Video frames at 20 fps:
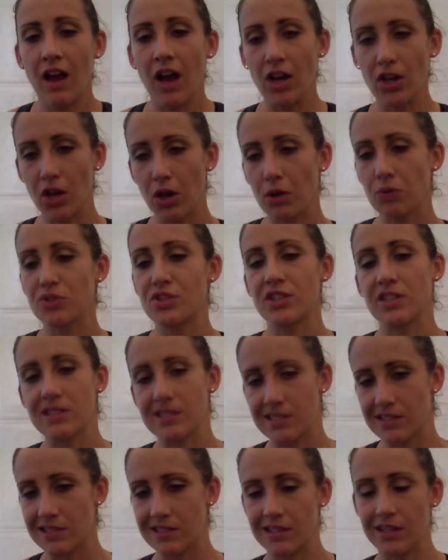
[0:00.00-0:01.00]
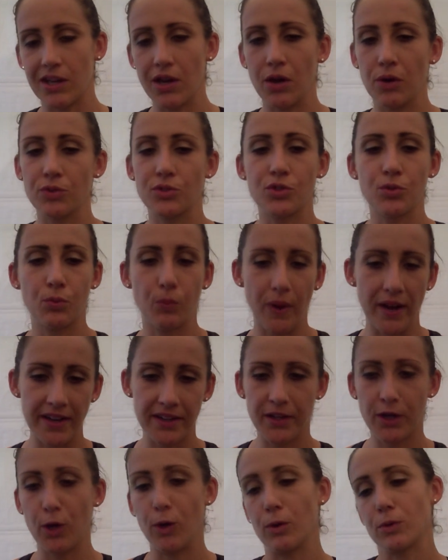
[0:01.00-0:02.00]
a coach, an assistant coach,
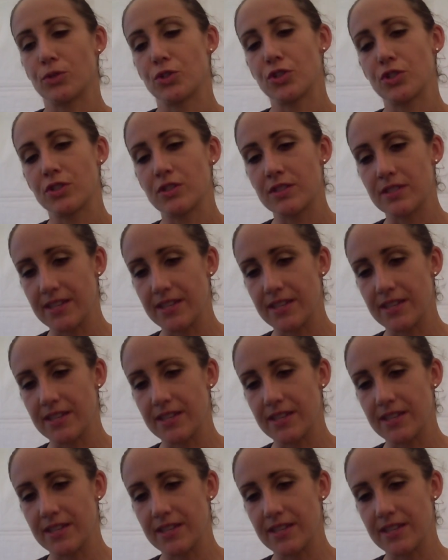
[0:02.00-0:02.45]
weight coach,